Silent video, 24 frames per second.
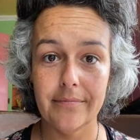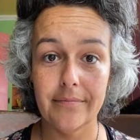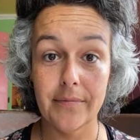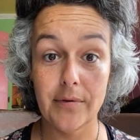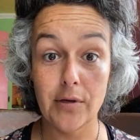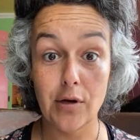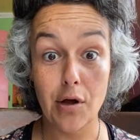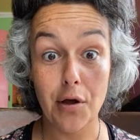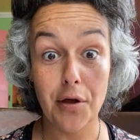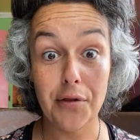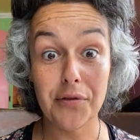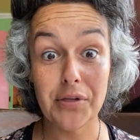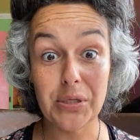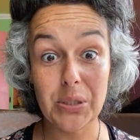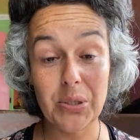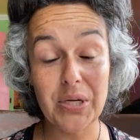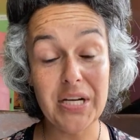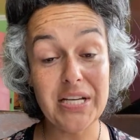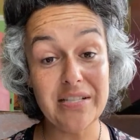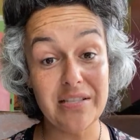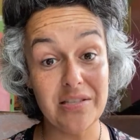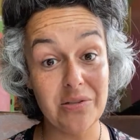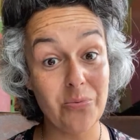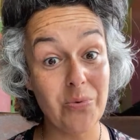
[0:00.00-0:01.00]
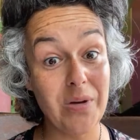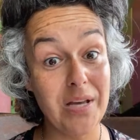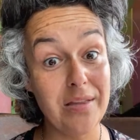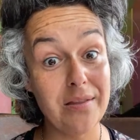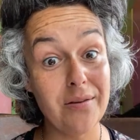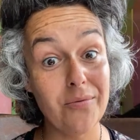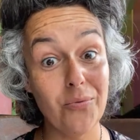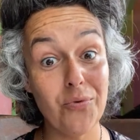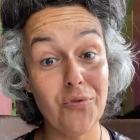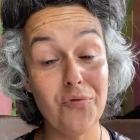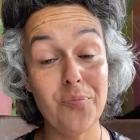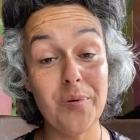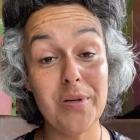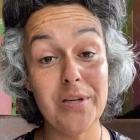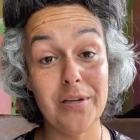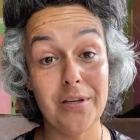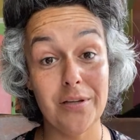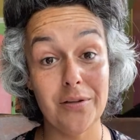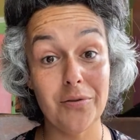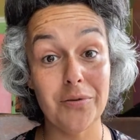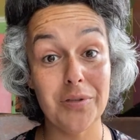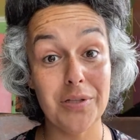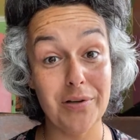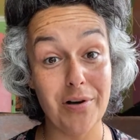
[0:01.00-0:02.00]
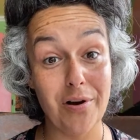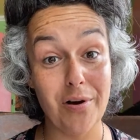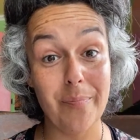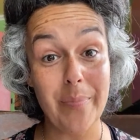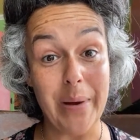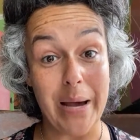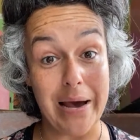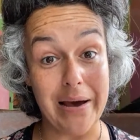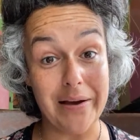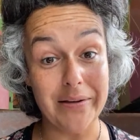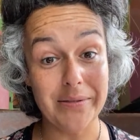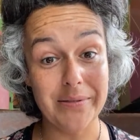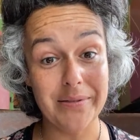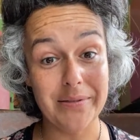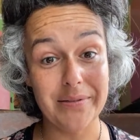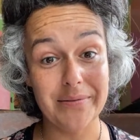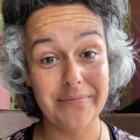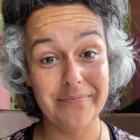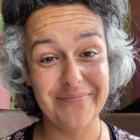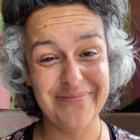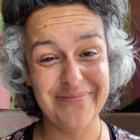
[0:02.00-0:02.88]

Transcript: Not the crazy way that we've been killed in our past.